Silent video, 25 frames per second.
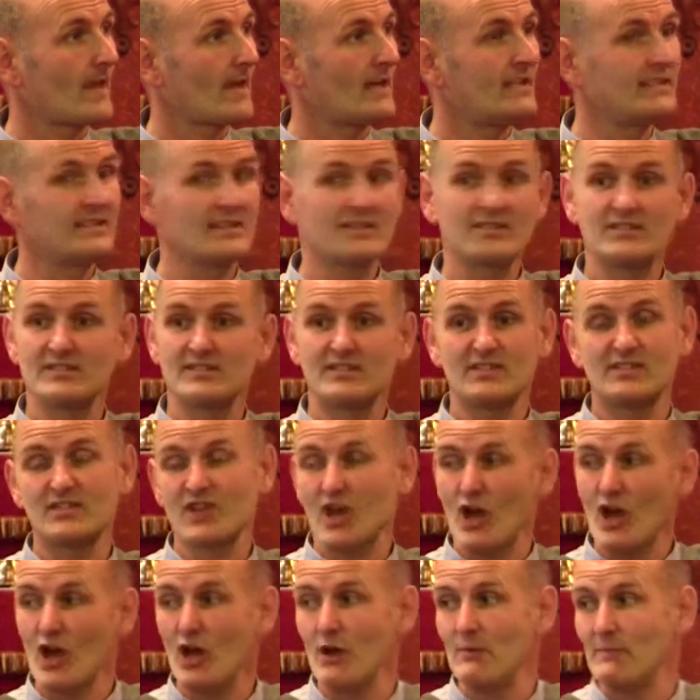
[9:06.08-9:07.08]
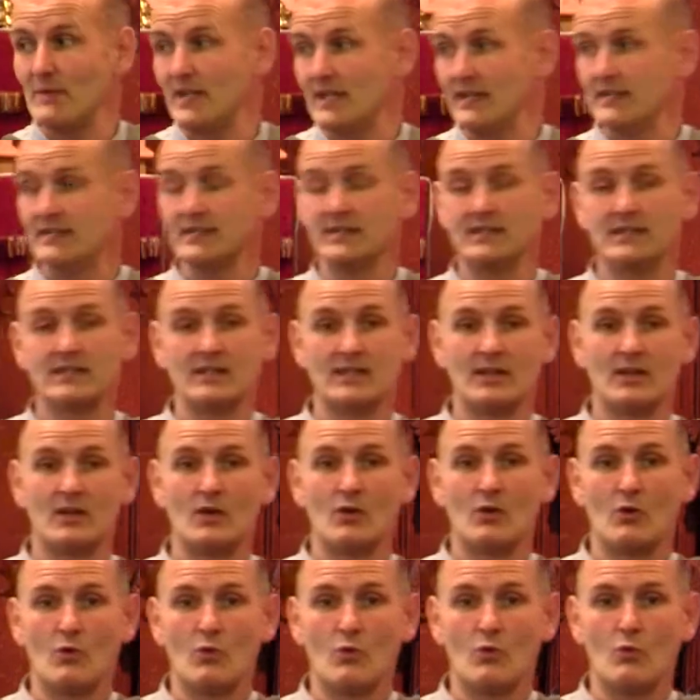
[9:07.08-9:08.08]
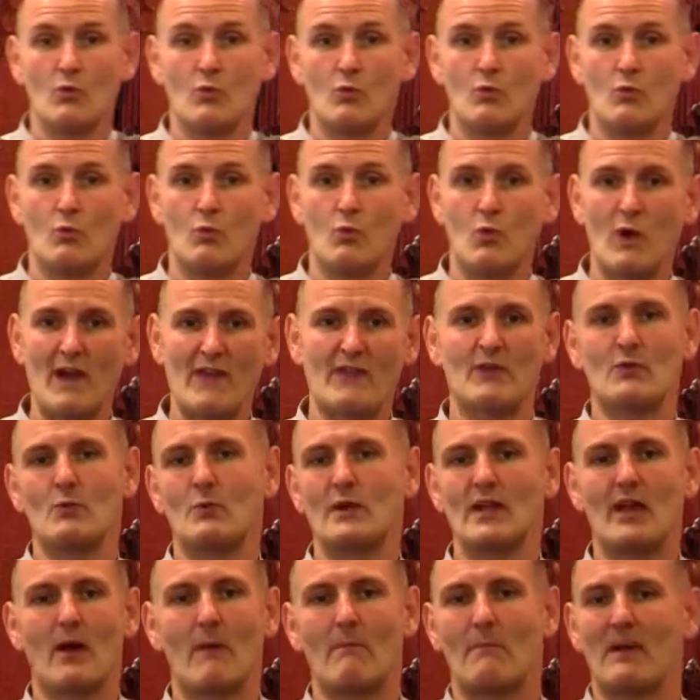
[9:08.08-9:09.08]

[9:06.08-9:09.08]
it doesn't determine whether we are